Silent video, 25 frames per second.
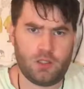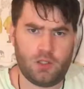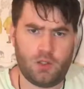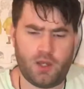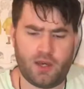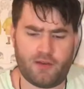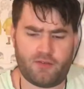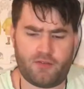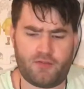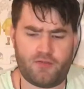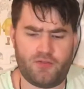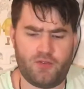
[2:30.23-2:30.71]
You
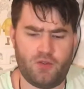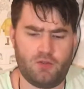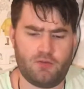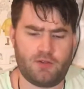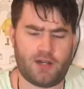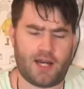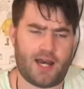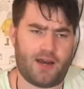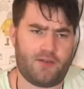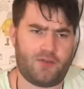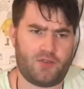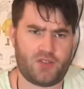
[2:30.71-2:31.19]
have a few
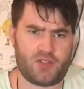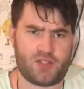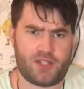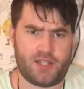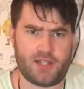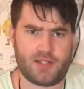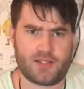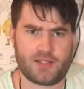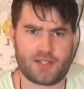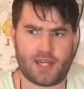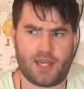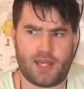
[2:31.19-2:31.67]
rivals in
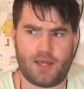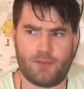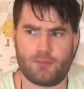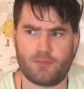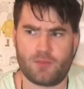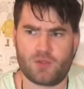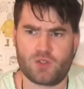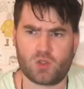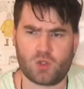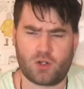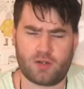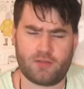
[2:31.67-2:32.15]
this game.
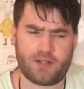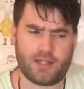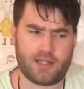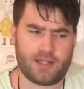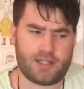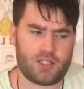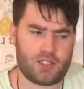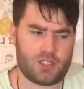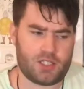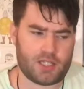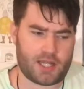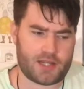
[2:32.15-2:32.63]
Sort of
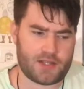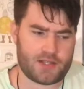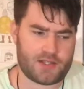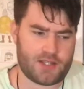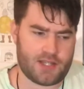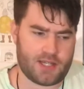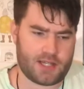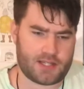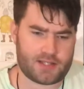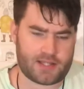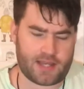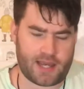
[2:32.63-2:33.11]
like Gen
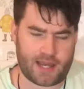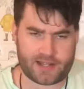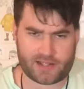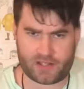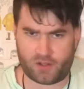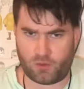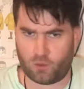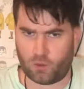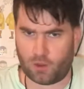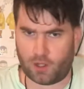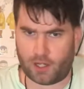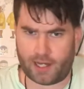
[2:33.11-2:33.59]
6, X
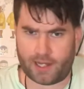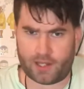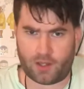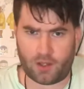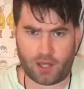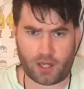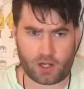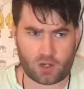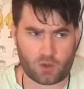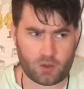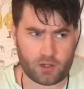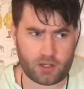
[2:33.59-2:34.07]
and Y, you
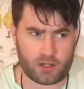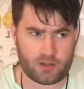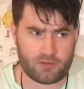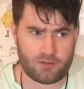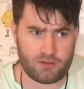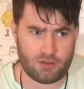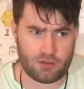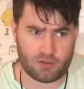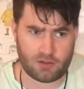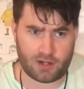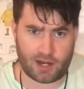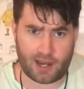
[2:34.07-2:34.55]
had quite a
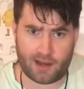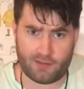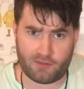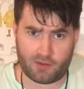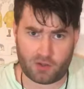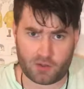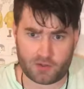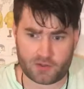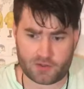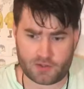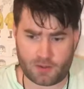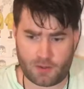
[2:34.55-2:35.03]
few
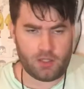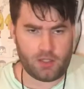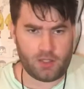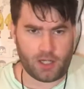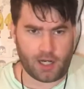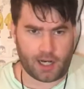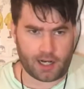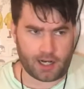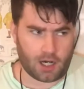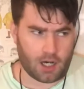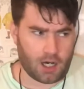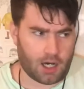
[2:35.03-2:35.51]
rivals. You
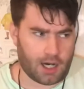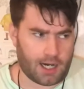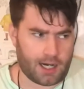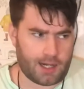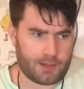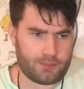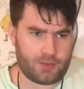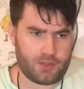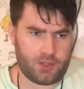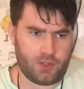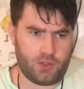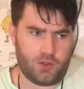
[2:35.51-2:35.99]
got
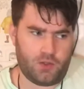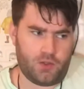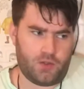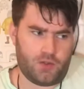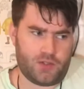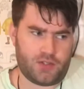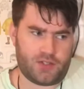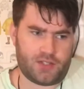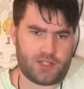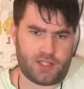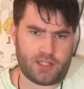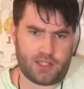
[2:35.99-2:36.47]
Hop,
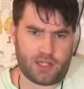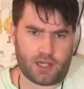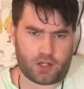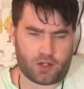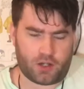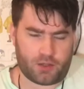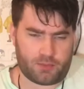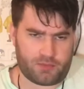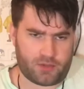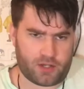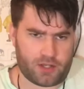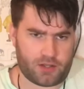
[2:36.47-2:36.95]
who's the
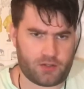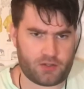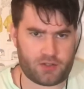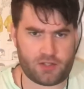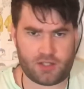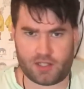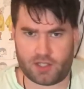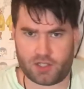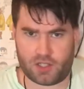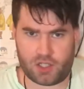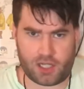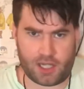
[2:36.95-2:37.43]
younger brother
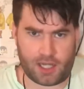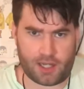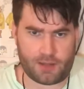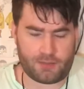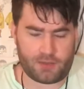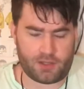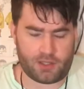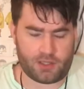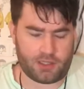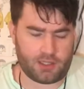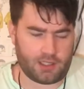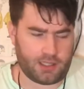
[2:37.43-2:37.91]
to the
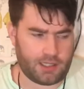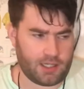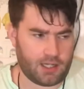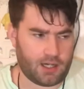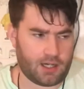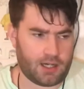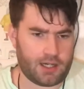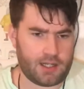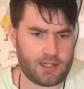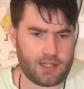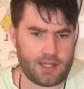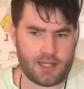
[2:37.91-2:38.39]
champion
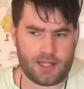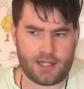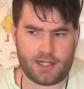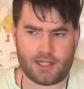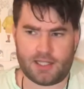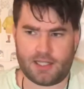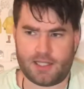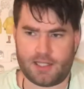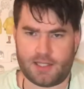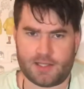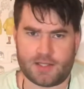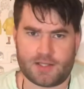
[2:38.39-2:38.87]
Leon, and
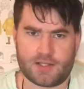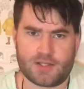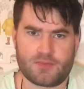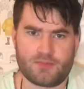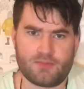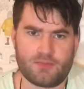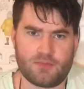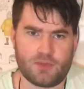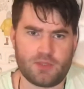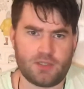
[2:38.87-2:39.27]
he's